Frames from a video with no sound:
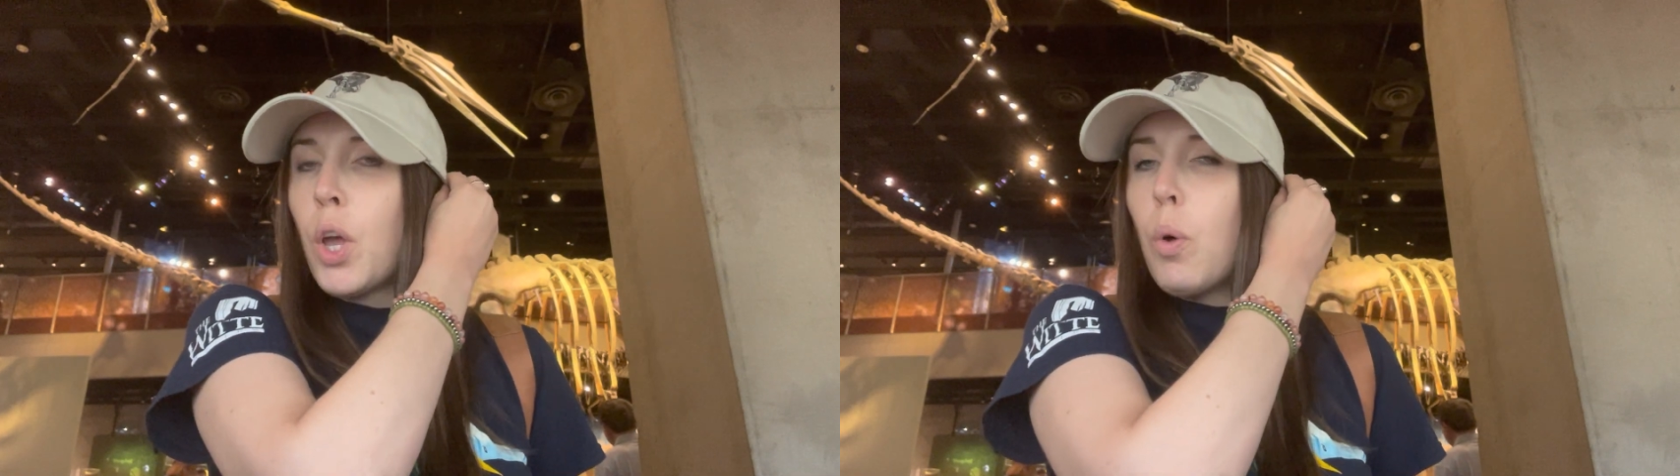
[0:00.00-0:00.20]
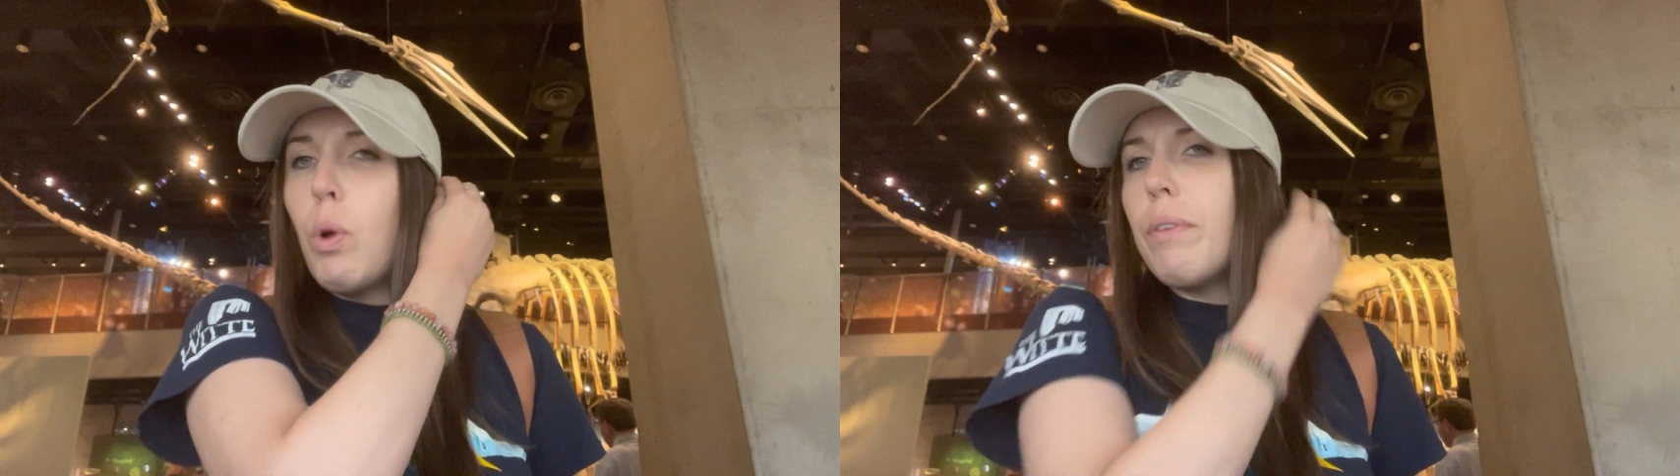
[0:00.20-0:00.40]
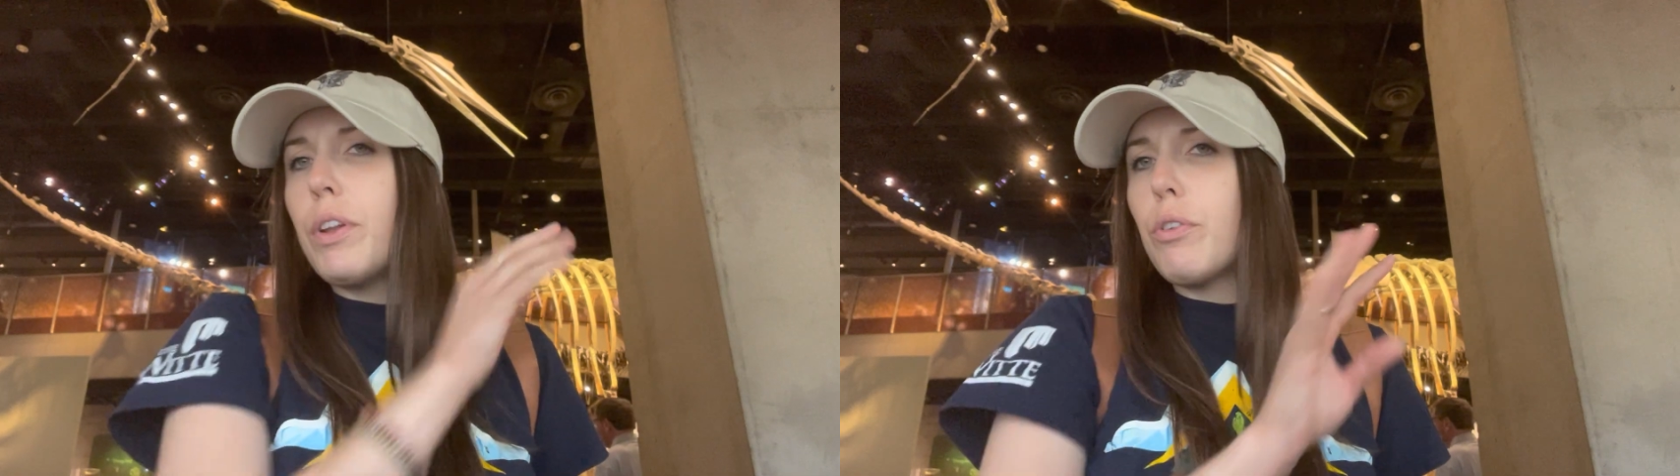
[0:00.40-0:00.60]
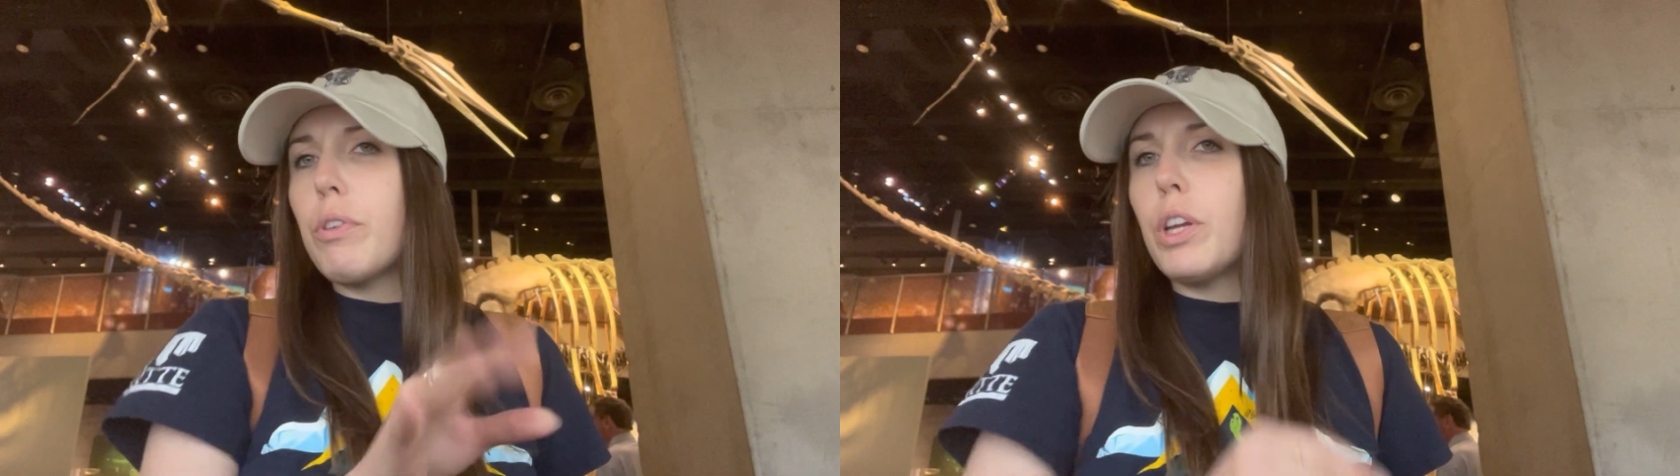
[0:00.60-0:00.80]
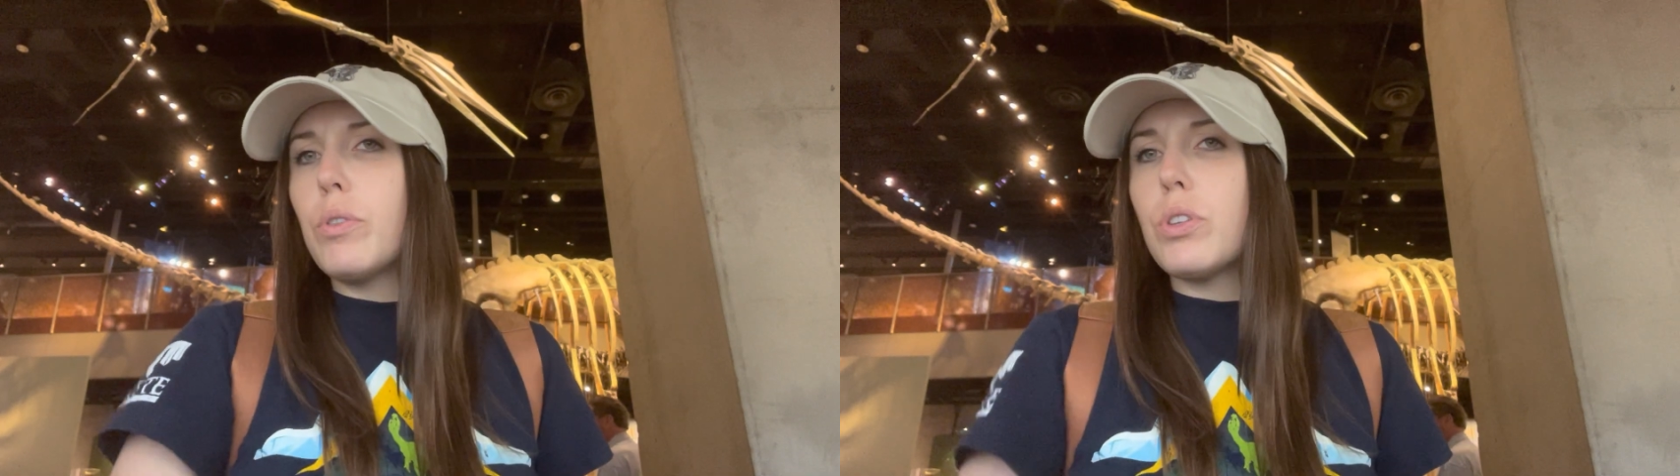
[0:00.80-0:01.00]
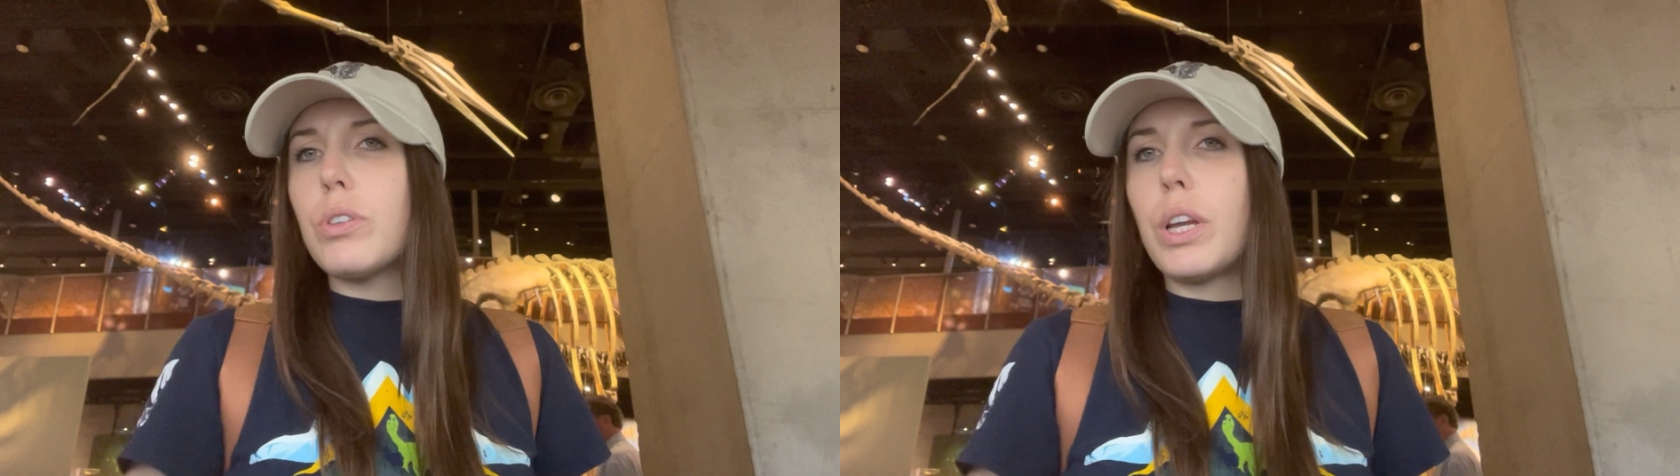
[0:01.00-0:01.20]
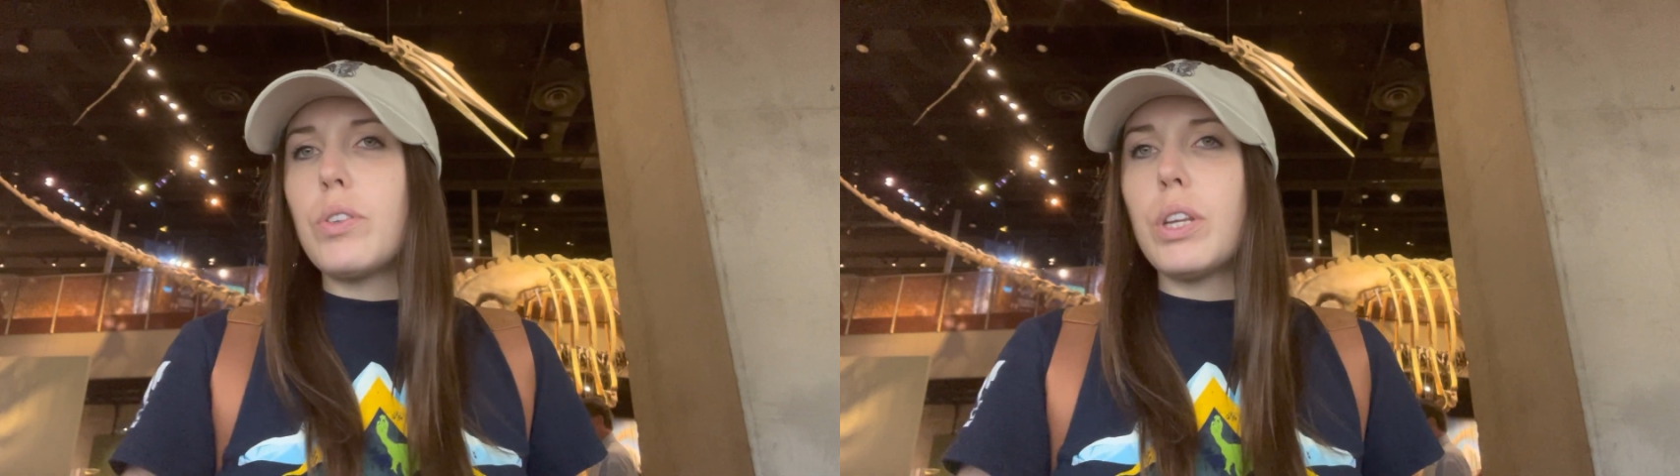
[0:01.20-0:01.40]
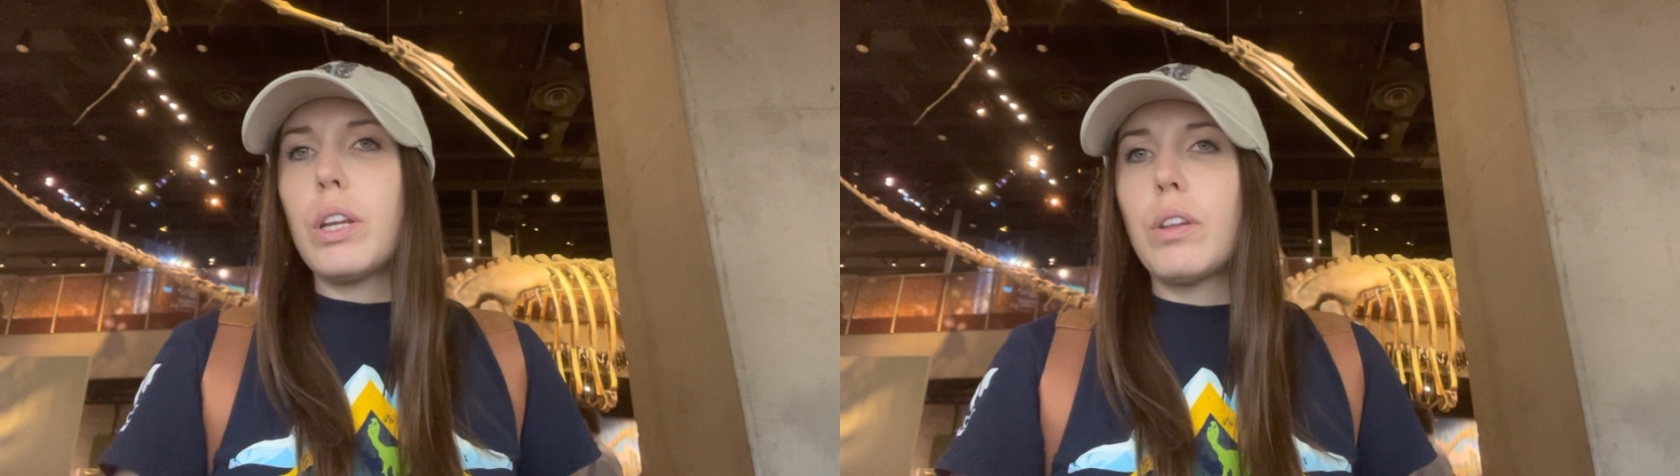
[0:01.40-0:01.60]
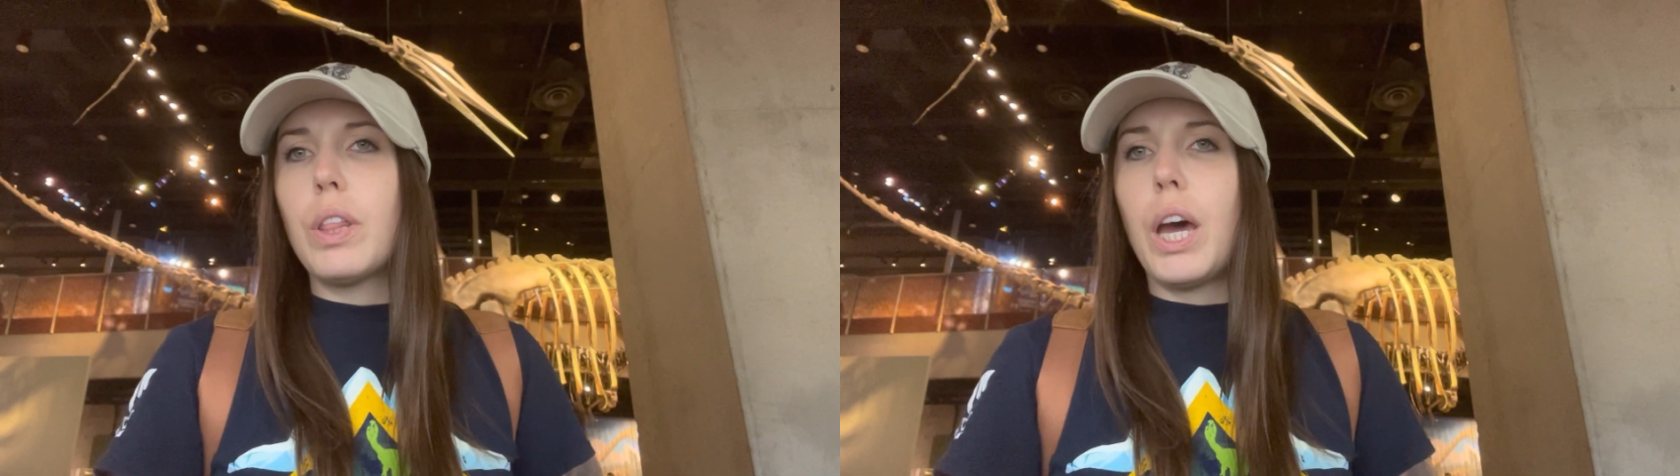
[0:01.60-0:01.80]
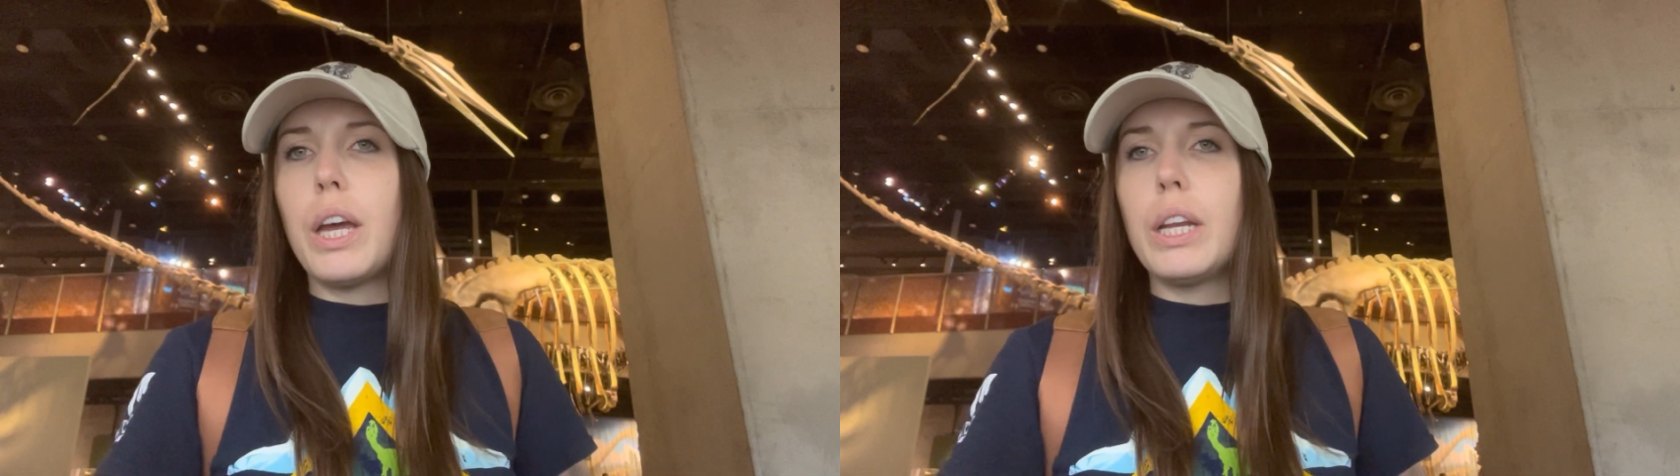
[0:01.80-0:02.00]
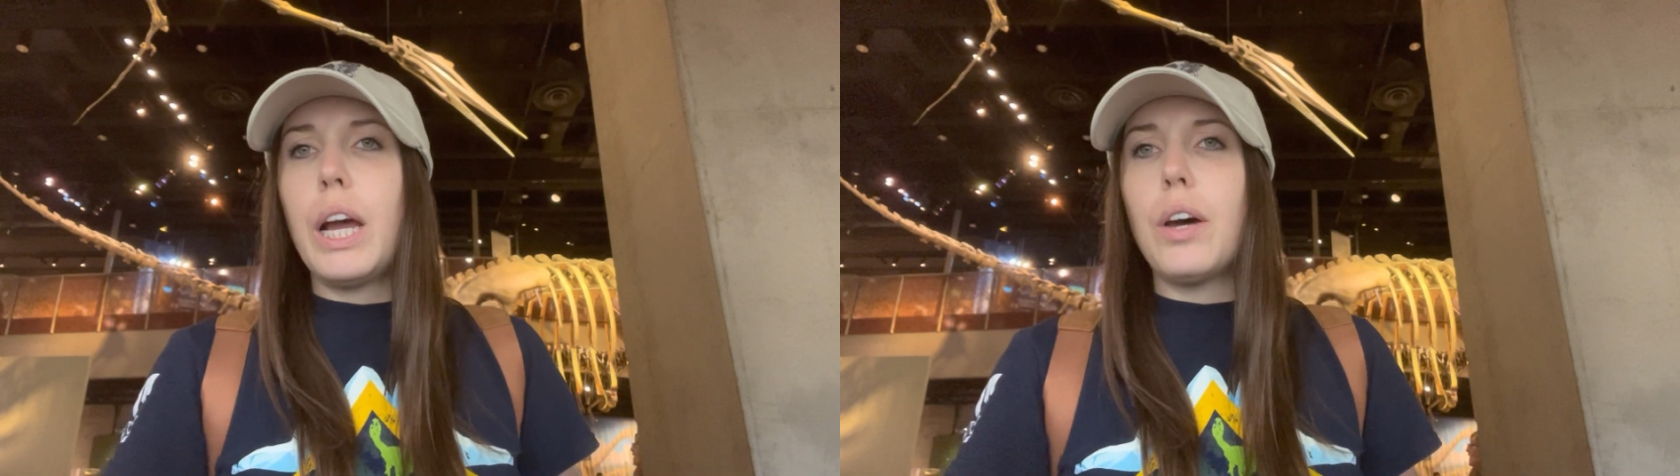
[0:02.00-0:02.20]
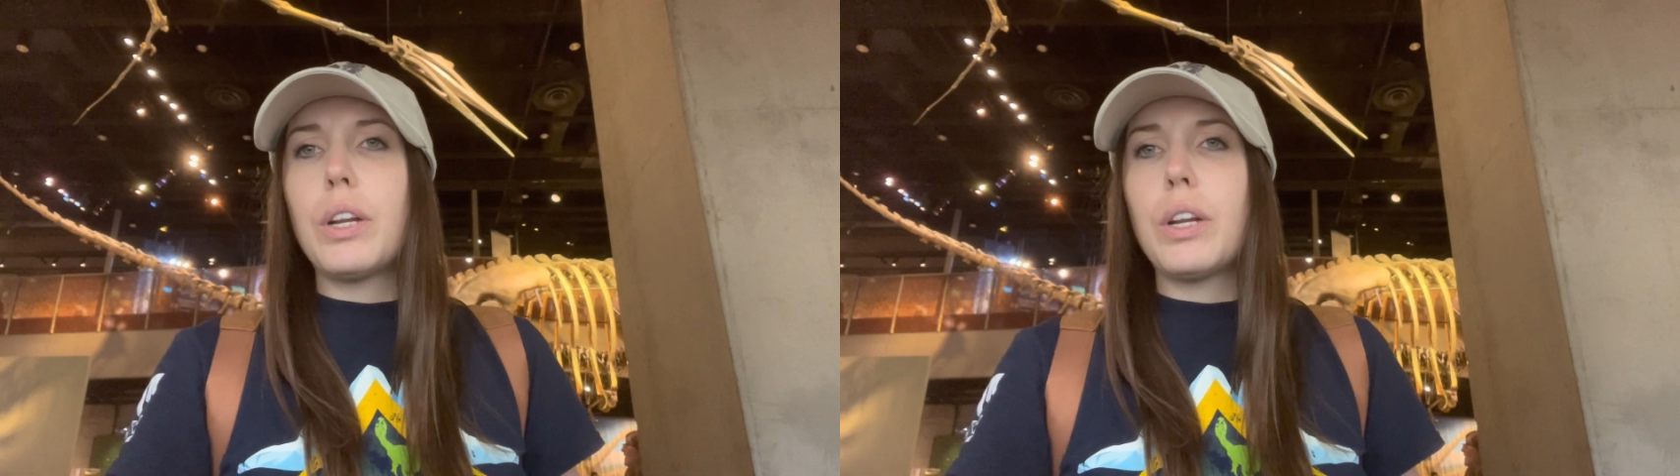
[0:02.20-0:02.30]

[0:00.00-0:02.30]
We'll have another video discussing that and how to